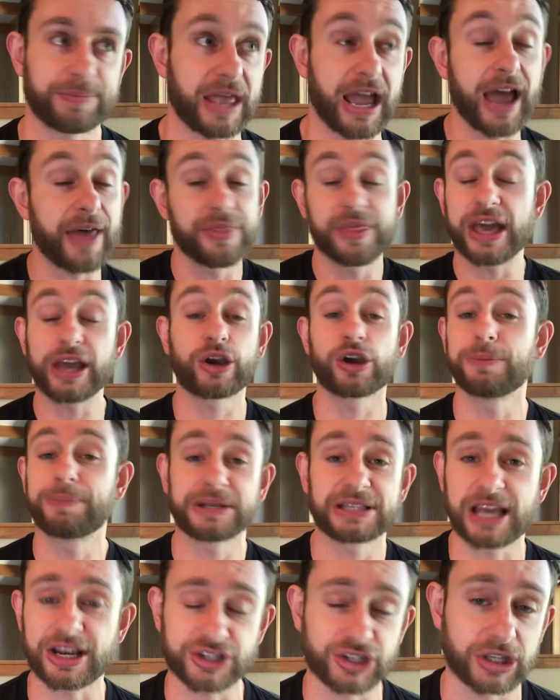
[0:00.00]
And they could
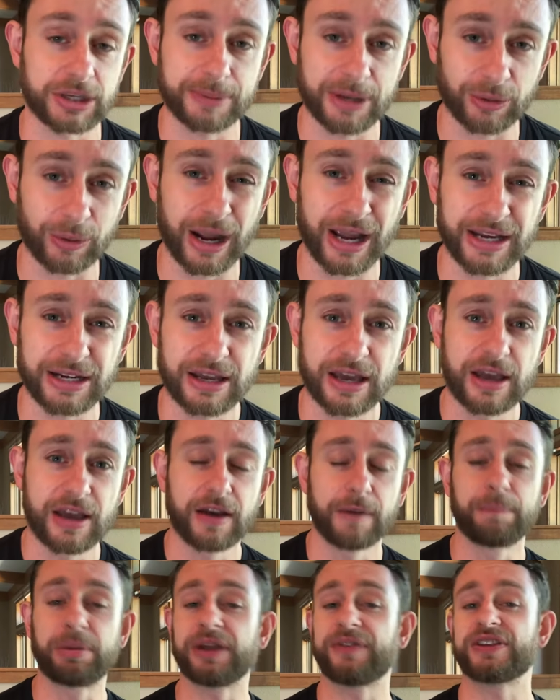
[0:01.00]
potentially be right.
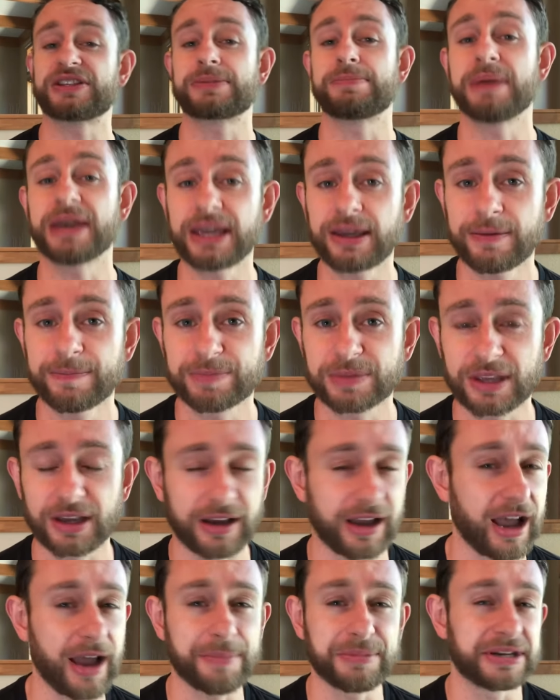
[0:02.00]
But if it's me,
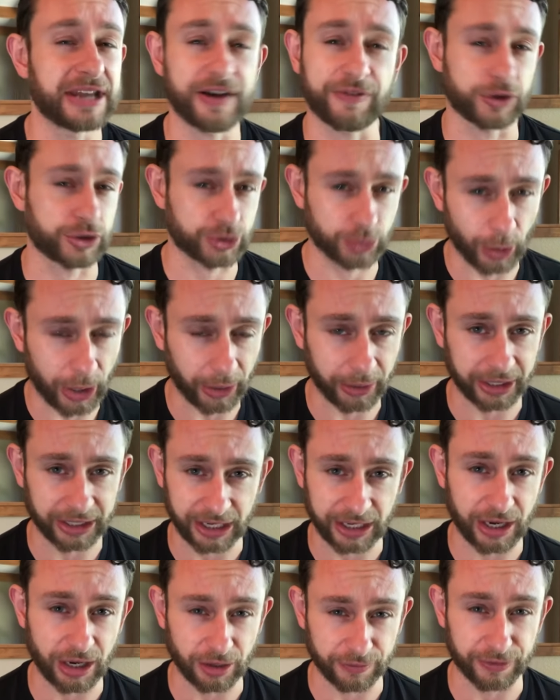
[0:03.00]
I'm never swearing in
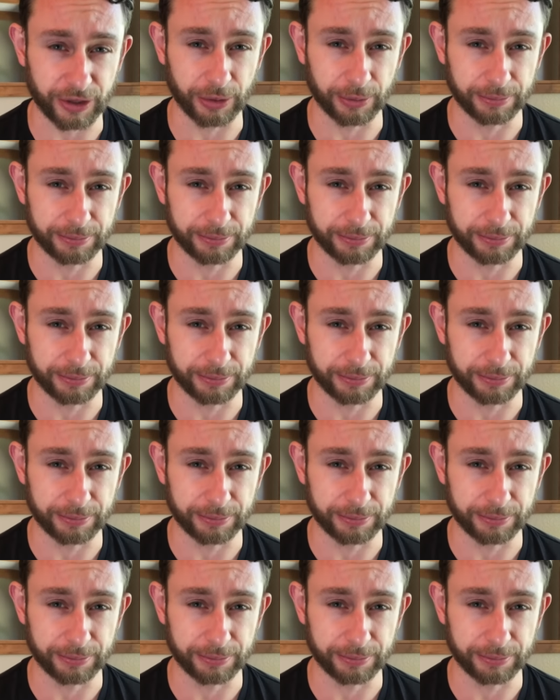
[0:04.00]
an interview.